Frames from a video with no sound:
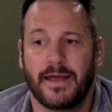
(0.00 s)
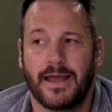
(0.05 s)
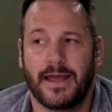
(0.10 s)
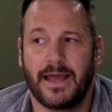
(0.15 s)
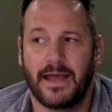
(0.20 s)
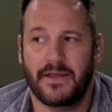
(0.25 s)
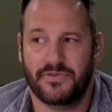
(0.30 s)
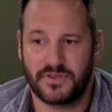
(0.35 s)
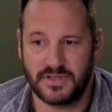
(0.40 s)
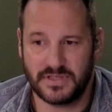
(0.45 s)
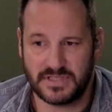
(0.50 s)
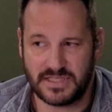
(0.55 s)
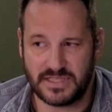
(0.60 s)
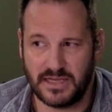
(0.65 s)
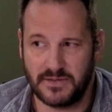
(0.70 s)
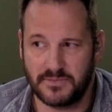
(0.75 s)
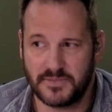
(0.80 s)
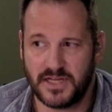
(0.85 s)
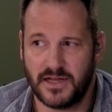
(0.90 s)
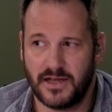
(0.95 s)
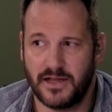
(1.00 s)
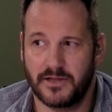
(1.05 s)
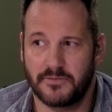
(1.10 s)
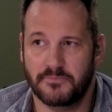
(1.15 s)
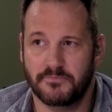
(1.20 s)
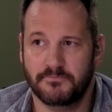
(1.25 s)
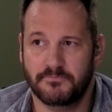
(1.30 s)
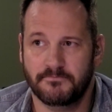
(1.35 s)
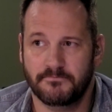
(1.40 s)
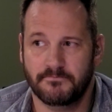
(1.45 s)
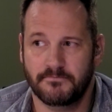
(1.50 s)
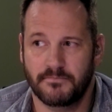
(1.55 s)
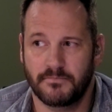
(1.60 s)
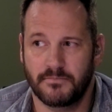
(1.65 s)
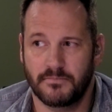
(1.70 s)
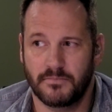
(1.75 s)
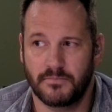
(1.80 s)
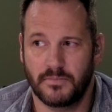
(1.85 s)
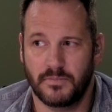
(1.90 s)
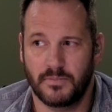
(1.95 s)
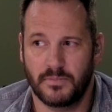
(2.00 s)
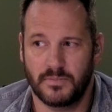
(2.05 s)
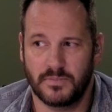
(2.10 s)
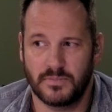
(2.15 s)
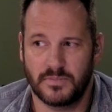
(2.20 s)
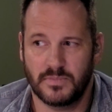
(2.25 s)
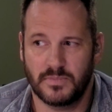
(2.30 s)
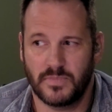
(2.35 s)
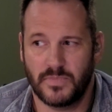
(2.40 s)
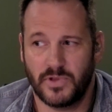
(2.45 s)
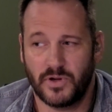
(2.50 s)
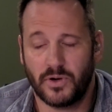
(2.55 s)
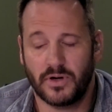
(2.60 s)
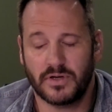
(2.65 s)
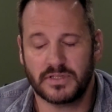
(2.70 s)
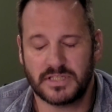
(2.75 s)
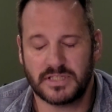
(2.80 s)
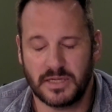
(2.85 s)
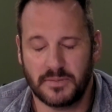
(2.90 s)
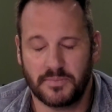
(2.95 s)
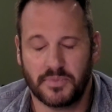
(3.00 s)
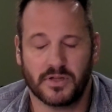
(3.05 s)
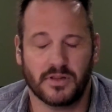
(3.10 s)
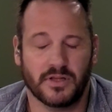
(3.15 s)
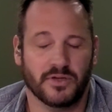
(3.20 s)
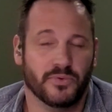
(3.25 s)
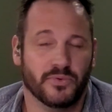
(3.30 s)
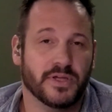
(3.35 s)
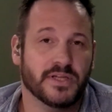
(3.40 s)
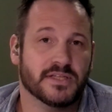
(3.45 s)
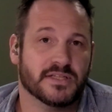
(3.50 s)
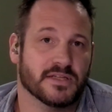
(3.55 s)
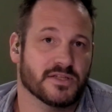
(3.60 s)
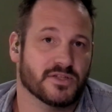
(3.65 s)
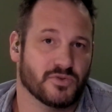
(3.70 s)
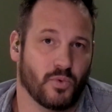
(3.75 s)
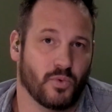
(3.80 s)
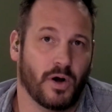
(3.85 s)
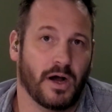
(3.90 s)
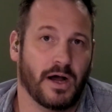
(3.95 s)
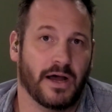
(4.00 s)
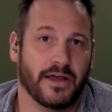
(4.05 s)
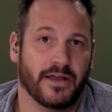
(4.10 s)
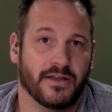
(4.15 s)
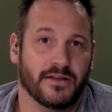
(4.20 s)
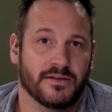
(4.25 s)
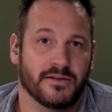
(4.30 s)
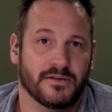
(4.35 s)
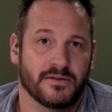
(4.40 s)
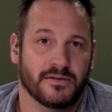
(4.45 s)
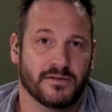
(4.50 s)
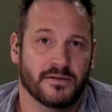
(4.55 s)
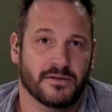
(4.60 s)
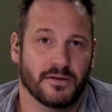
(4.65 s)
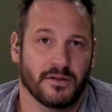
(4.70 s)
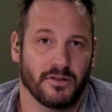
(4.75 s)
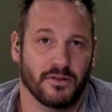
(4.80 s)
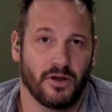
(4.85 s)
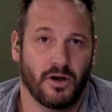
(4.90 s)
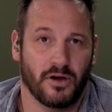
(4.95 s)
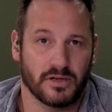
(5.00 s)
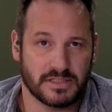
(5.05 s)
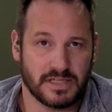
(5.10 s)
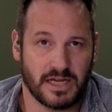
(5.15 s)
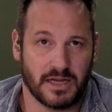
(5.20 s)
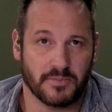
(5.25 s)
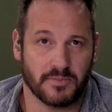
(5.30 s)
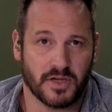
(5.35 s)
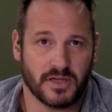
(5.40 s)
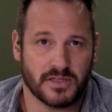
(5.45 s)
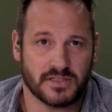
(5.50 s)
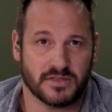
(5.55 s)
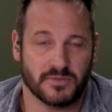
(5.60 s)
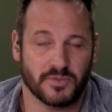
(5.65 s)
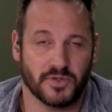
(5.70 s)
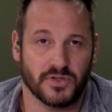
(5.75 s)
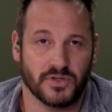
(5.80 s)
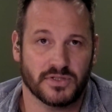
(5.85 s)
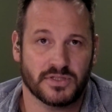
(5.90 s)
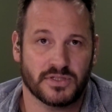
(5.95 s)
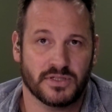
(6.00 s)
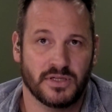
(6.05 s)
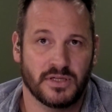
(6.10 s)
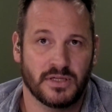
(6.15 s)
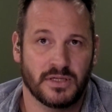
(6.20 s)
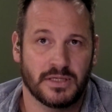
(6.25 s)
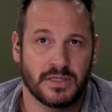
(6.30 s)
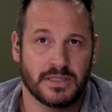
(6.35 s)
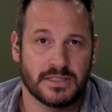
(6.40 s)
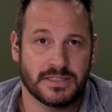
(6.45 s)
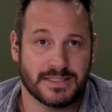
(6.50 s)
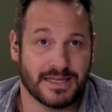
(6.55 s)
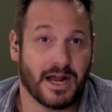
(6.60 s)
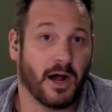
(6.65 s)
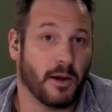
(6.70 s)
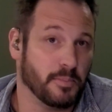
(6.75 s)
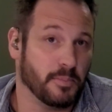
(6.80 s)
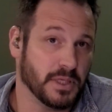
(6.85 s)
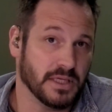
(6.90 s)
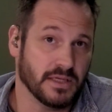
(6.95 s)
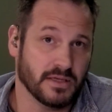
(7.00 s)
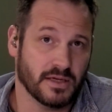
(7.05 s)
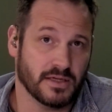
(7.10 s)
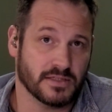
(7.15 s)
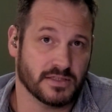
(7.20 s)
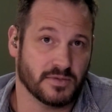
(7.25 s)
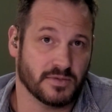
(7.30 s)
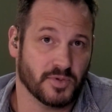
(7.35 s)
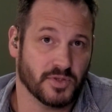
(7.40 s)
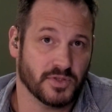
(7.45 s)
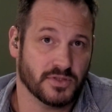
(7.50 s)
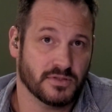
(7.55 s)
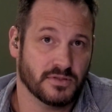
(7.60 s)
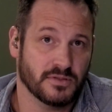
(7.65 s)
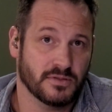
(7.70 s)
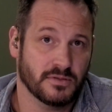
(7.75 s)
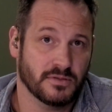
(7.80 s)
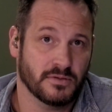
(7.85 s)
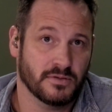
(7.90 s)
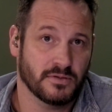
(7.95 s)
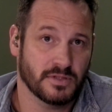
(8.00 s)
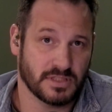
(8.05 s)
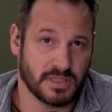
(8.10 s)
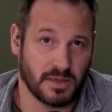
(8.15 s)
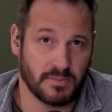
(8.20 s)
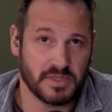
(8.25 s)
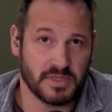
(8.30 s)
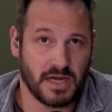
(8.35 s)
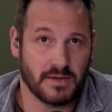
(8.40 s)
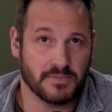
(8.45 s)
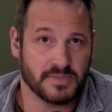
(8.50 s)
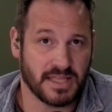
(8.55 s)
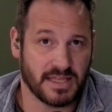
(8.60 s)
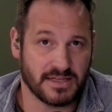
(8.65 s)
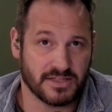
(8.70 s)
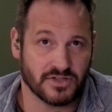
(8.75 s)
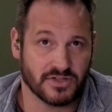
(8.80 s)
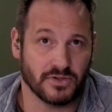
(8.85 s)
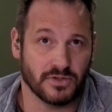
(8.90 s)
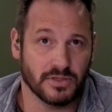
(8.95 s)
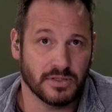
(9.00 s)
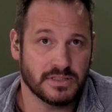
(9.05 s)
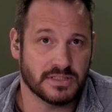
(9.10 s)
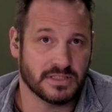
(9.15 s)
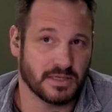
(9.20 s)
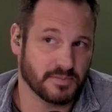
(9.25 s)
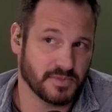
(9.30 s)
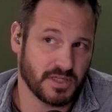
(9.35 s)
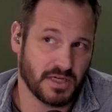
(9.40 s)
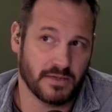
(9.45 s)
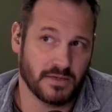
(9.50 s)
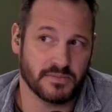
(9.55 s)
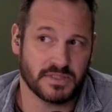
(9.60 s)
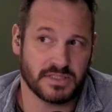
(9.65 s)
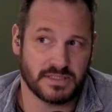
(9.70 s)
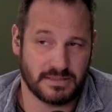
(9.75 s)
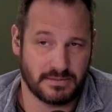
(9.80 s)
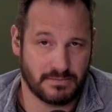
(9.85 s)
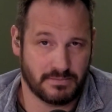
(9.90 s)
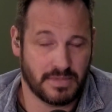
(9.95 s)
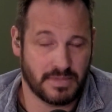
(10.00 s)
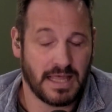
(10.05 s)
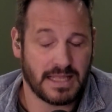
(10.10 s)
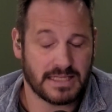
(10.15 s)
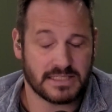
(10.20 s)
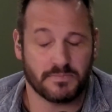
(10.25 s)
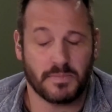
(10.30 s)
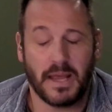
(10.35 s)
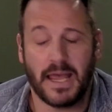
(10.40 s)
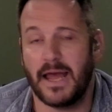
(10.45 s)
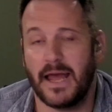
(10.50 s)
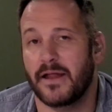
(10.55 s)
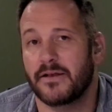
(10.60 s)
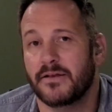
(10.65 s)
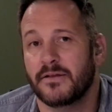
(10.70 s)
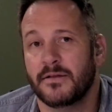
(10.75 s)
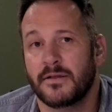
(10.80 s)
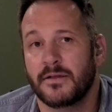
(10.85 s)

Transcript: At the same time, there are typically reasons why longtime customers stop being customers. Sometimes that's good, sometimes that's bad.